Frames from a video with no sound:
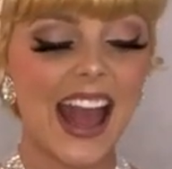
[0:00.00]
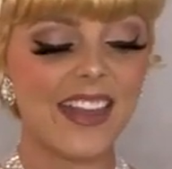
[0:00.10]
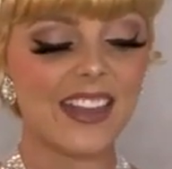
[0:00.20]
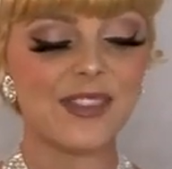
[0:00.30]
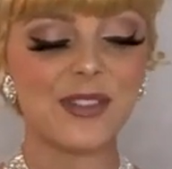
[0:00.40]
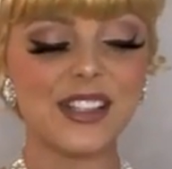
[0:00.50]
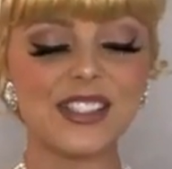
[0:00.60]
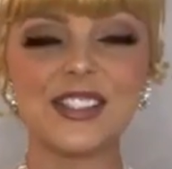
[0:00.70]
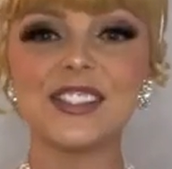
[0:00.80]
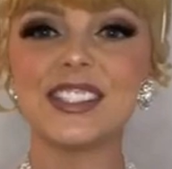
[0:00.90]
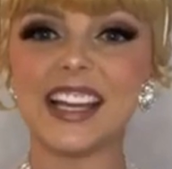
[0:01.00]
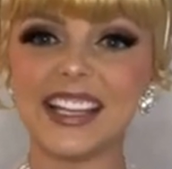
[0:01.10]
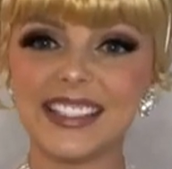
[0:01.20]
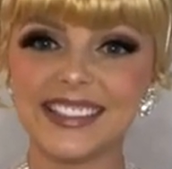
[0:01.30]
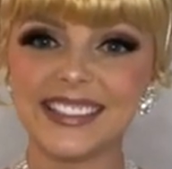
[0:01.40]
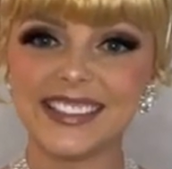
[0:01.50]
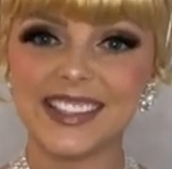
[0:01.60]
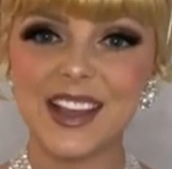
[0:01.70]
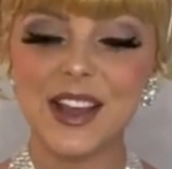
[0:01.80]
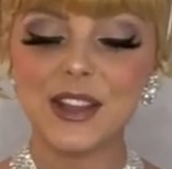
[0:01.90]
And then once you're done,
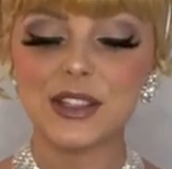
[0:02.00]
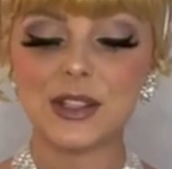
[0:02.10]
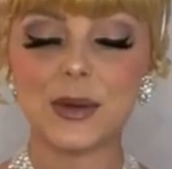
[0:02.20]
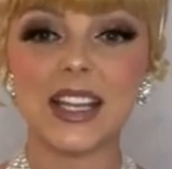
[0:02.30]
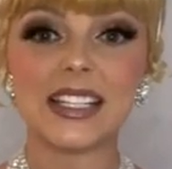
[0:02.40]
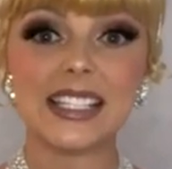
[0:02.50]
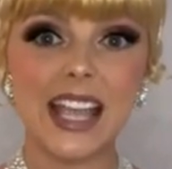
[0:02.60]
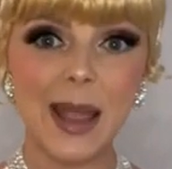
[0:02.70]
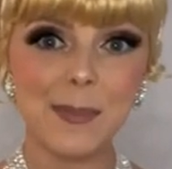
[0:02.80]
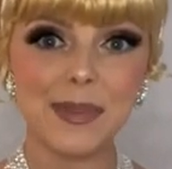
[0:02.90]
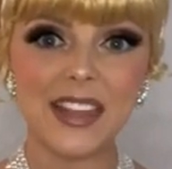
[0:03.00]
you can tape